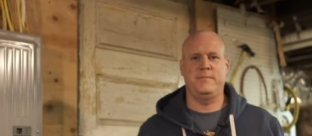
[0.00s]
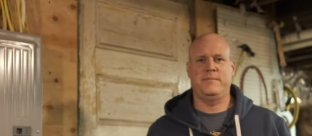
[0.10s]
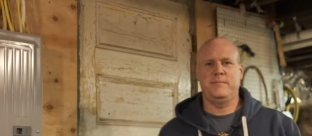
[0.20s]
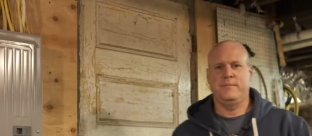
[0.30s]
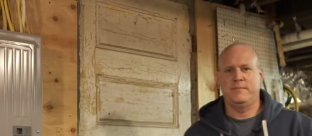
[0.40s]

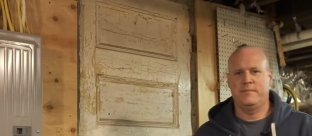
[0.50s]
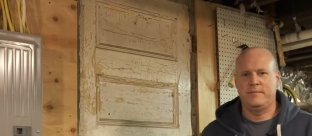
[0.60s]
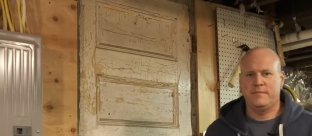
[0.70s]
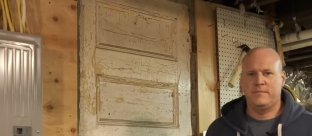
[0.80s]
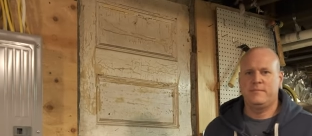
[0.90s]

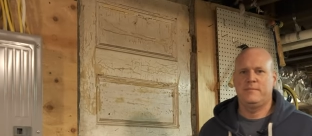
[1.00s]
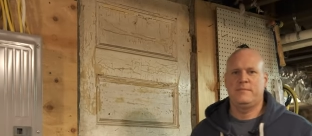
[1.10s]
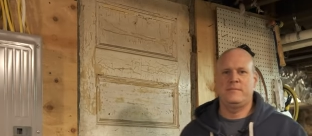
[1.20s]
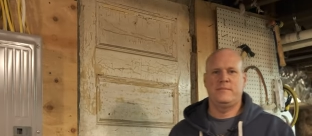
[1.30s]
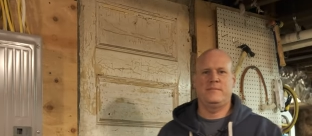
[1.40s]

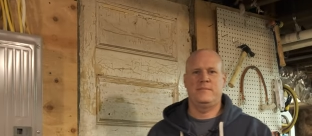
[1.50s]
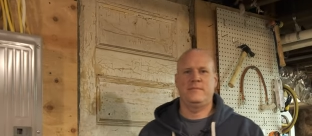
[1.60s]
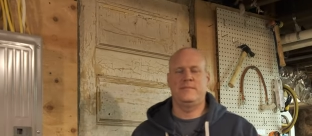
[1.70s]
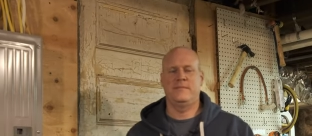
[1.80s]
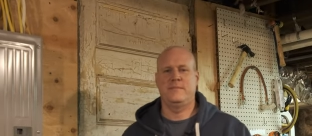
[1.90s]

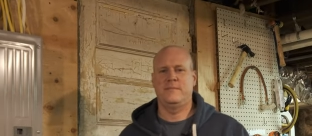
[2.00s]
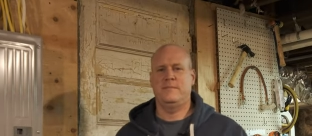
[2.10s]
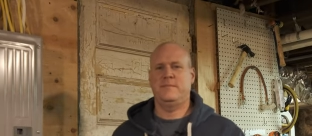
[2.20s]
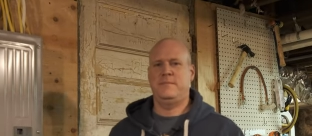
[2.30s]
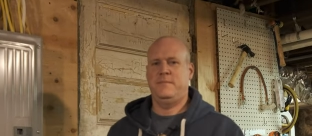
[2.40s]

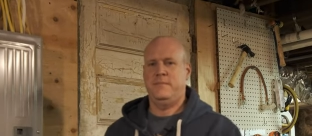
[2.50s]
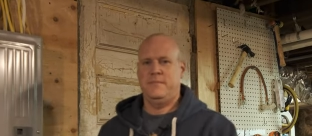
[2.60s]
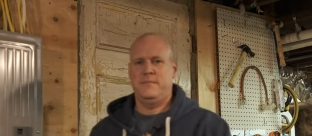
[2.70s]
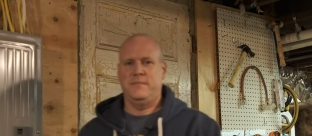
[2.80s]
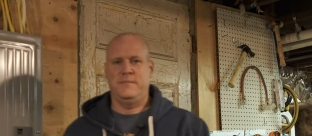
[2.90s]

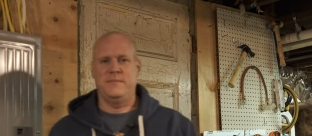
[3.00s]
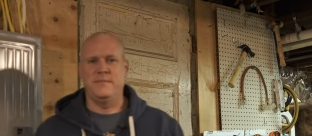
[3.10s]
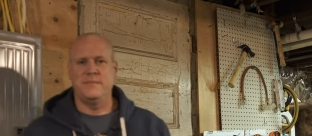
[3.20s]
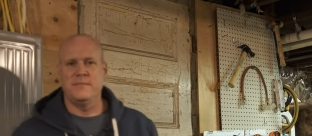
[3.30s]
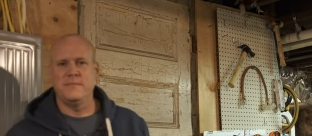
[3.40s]

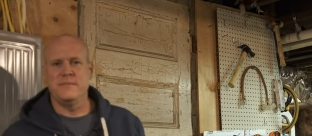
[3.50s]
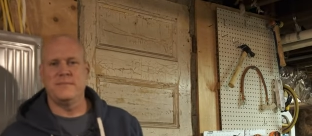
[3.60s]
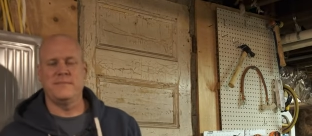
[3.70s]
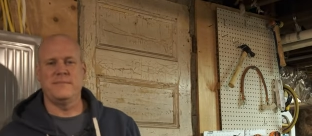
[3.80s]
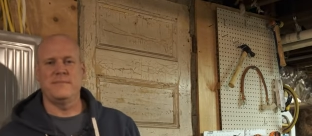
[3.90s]

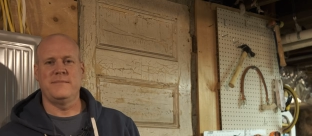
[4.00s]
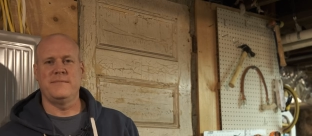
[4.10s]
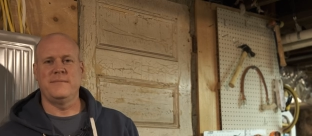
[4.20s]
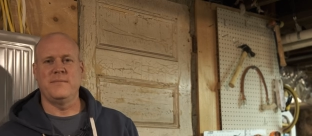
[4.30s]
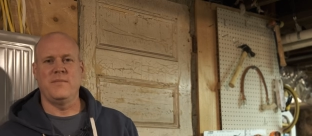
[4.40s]

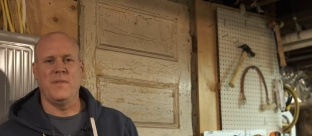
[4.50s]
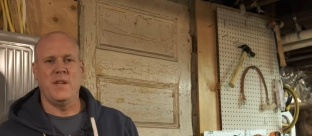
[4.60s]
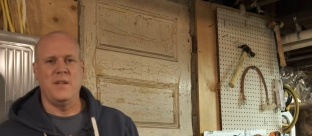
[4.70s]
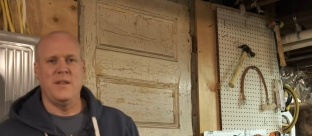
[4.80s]
No one is speaking in this clip.